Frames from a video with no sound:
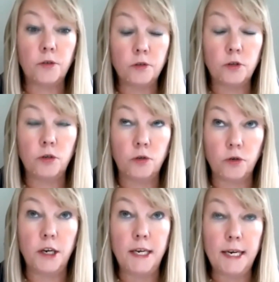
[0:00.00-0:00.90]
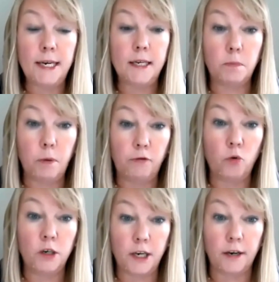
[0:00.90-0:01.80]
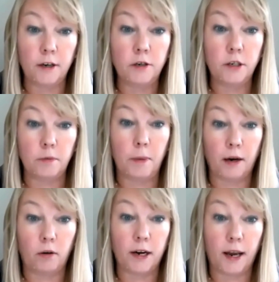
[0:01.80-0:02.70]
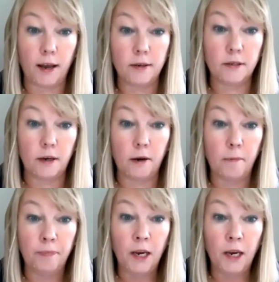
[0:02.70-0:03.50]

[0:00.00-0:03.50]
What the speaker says: to 3 years before a diagnosis of pancreatic cancer.